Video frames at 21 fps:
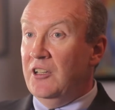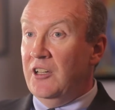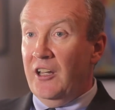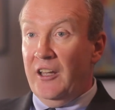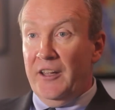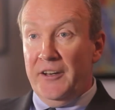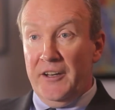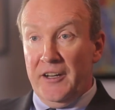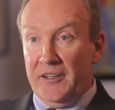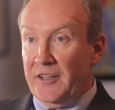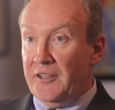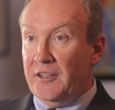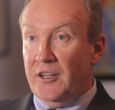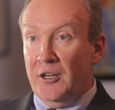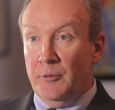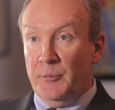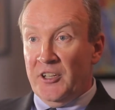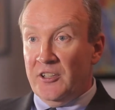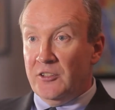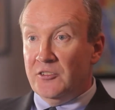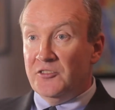and
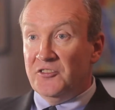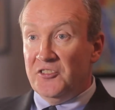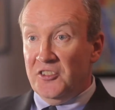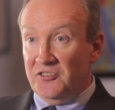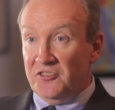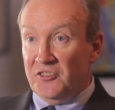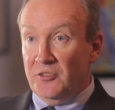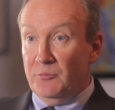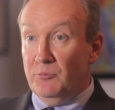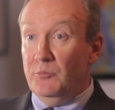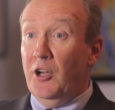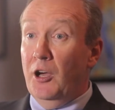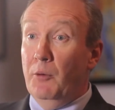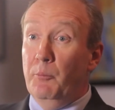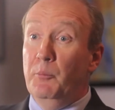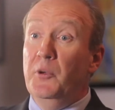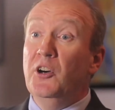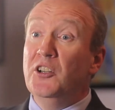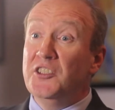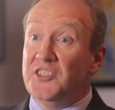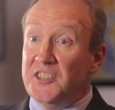economic system, a
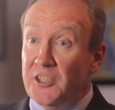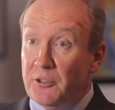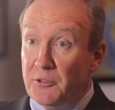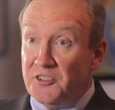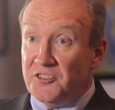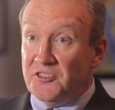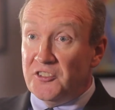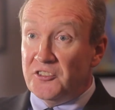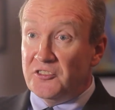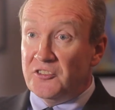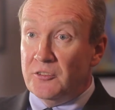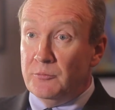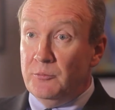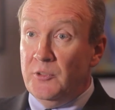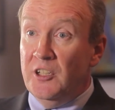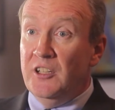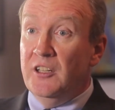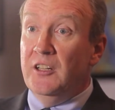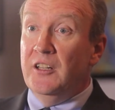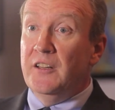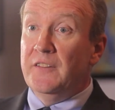military system,
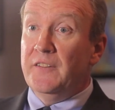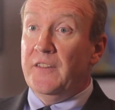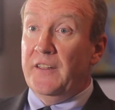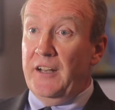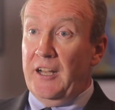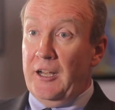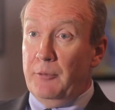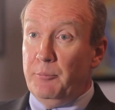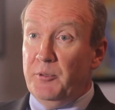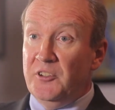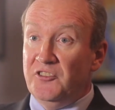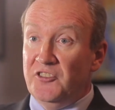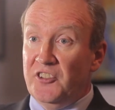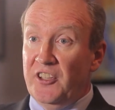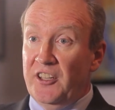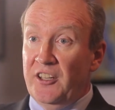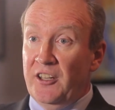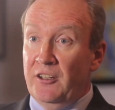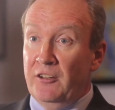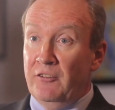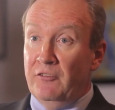that happens to
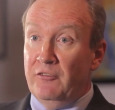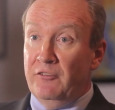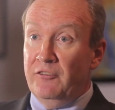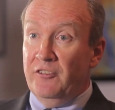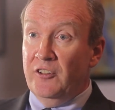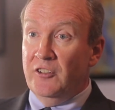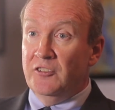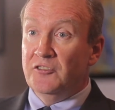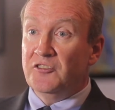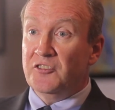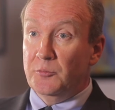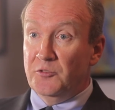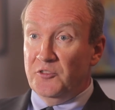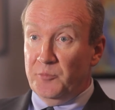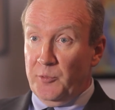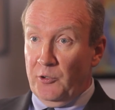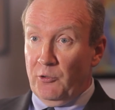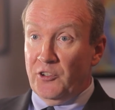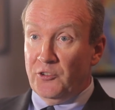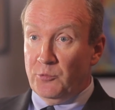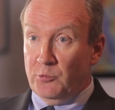have some
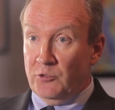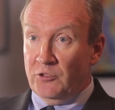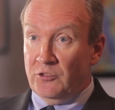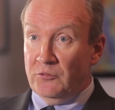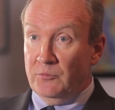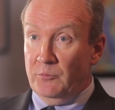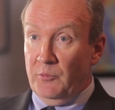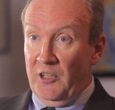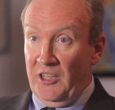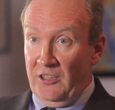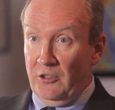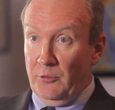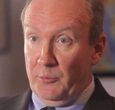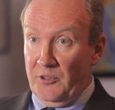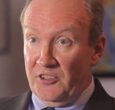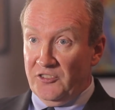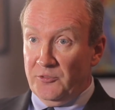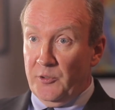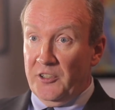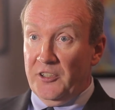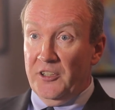spiritual
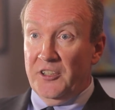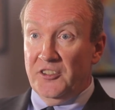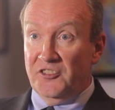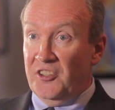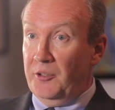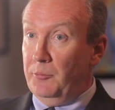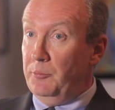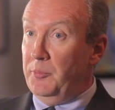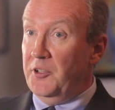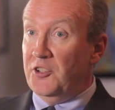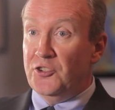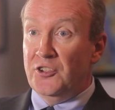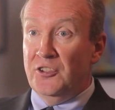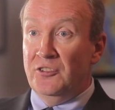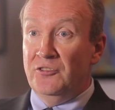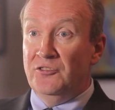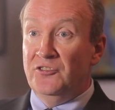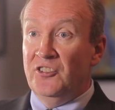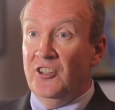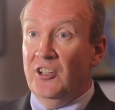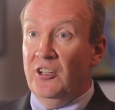elements. But its
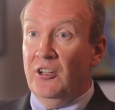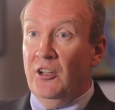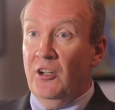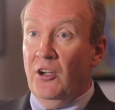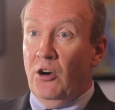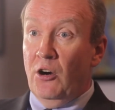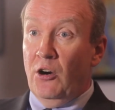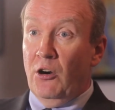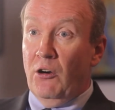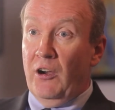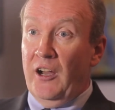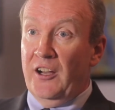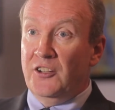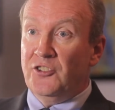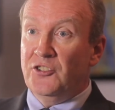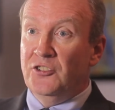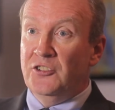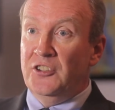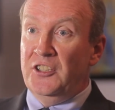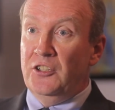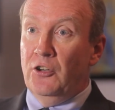ambitions are
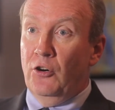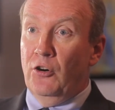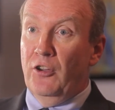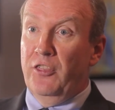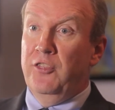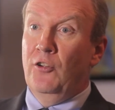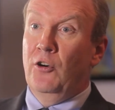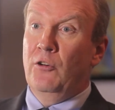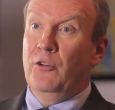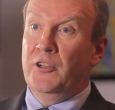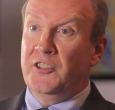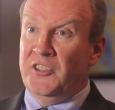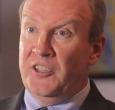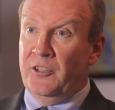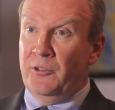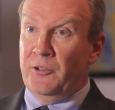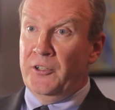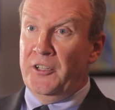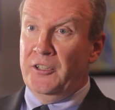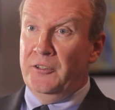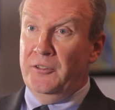actually
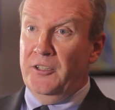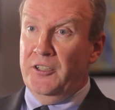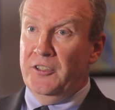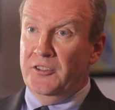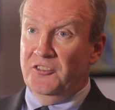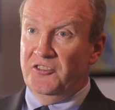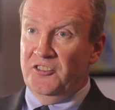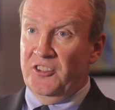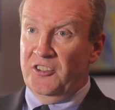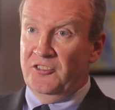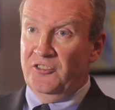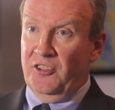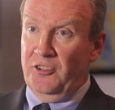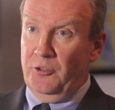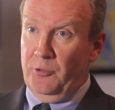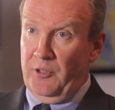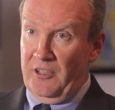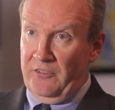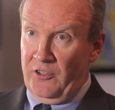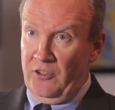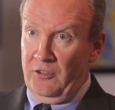authoritarian in the sense that
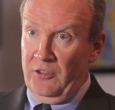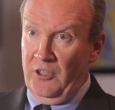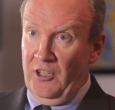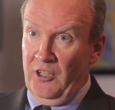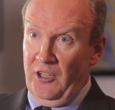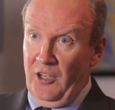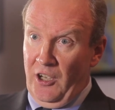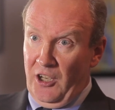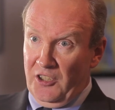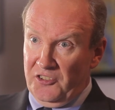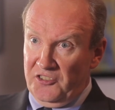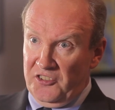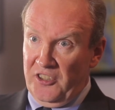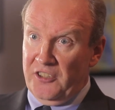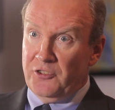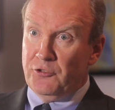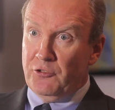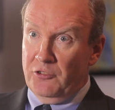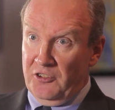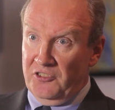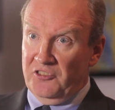you have a, a
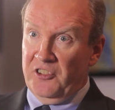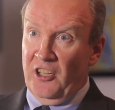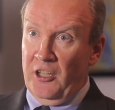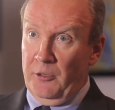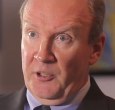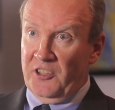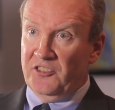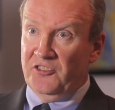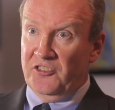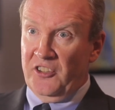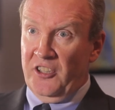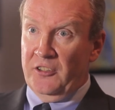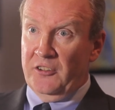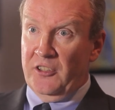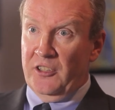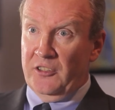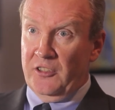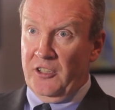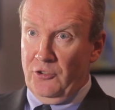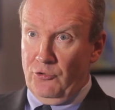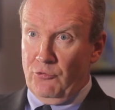central Islamic state
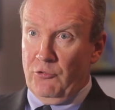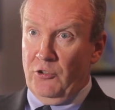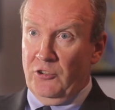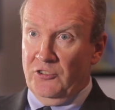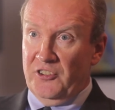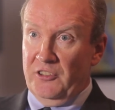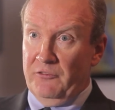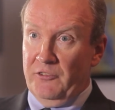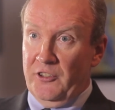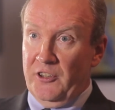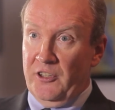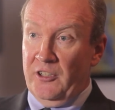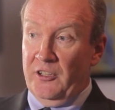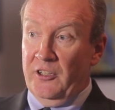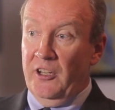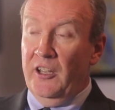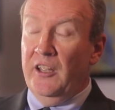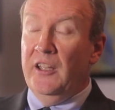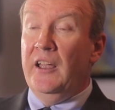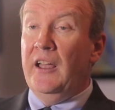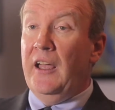that controls everything.
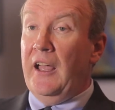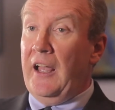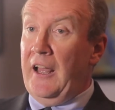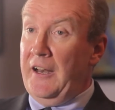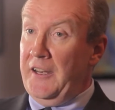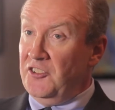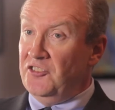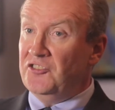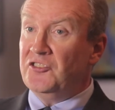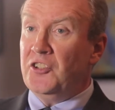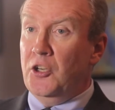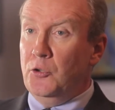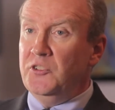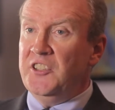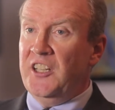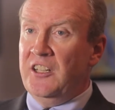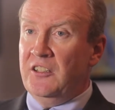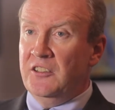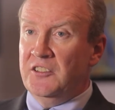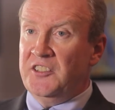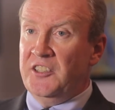And it's
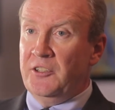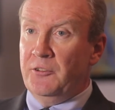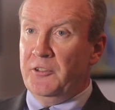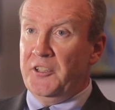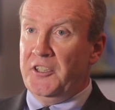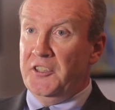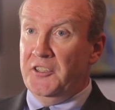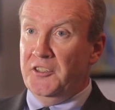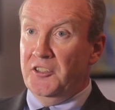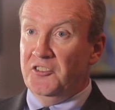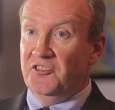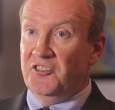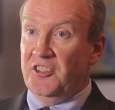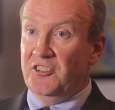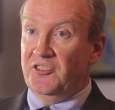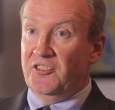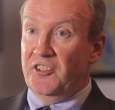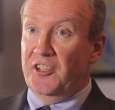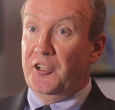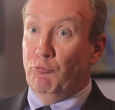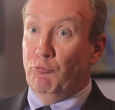totalitarian in the sense that it